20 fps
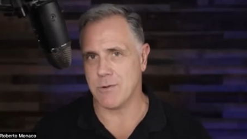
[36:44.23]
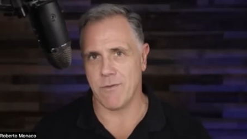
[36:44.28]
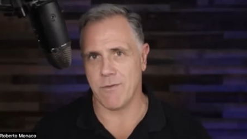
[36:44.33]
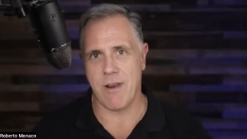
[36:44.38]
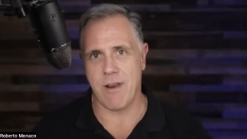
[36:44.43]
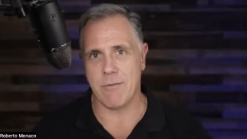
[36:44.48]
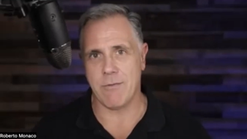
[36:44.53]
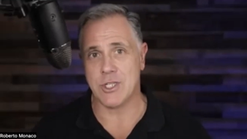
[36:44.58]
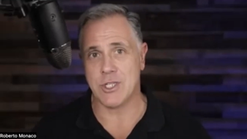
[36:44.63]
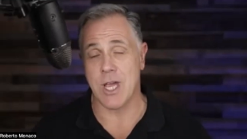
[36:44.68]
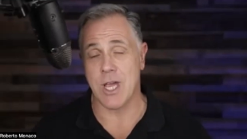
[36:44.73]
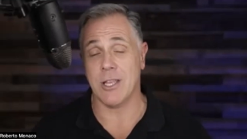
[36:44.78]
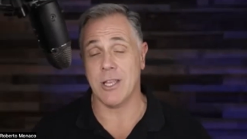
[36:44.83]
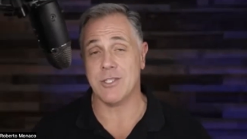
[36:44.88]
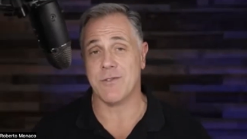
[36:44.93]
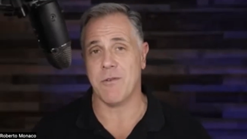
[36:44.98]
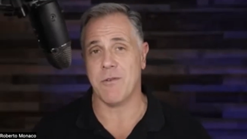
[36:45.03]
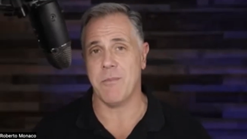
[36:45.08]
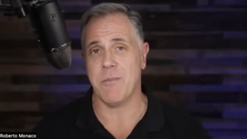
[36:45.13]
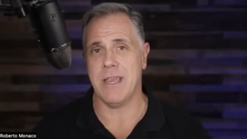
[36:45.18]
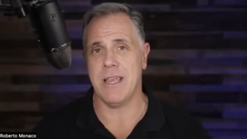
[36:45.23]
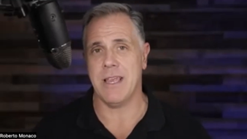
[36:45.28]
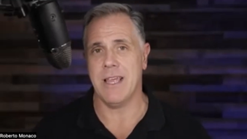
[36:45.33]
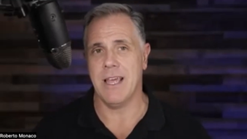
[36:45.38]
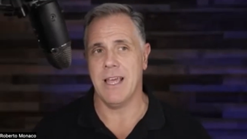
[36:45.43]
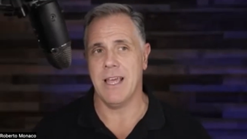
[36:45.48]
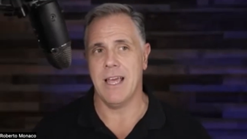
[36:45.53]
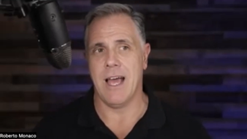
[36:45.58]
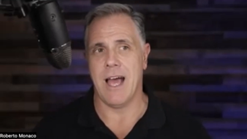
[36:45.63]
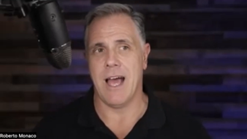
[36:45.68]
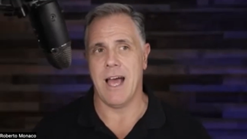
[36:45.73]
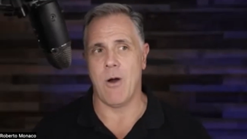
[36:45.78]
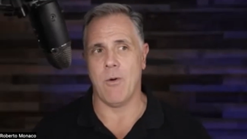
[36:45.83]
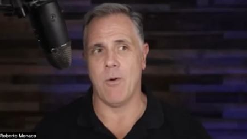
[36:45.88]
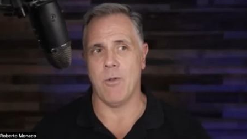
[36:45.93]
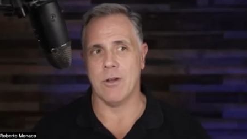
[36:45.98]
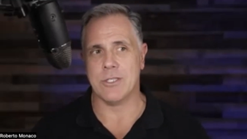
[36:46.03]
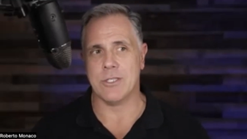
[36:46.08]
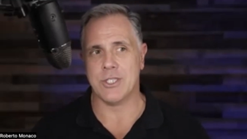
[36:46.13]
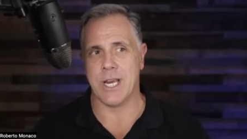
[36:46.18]
very challenging for me. I'll
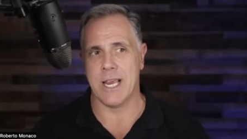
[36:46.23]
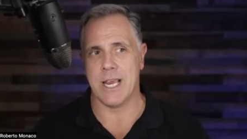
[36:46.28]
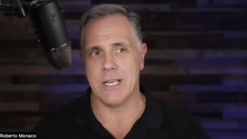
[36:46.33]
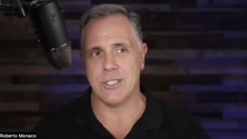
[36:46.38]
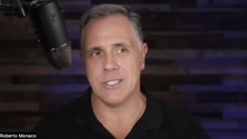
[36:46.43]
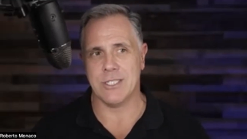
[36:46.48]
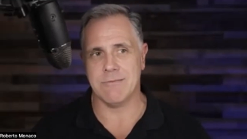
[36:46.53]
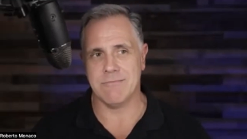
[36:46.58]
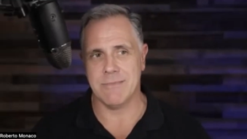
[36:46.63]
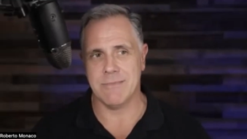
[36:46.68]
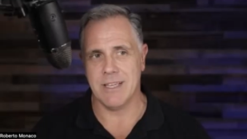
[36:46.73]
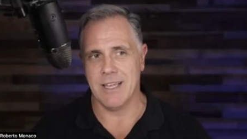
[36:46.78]
not change it.